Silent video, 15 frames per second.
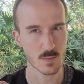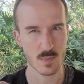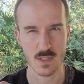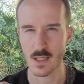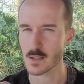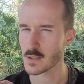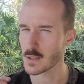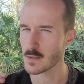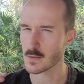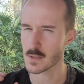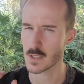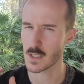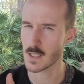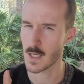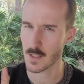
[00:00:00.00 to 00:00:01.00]
Potentially there's
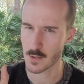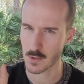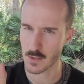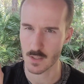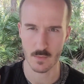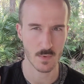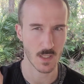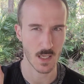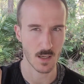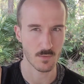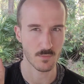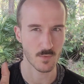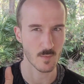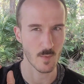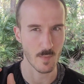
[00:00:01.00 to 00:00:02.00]
a connection that we
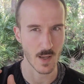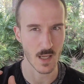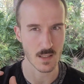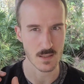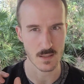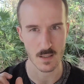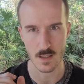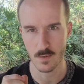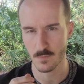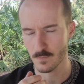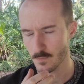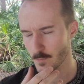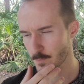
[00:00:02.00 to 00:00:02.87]
have from a past life.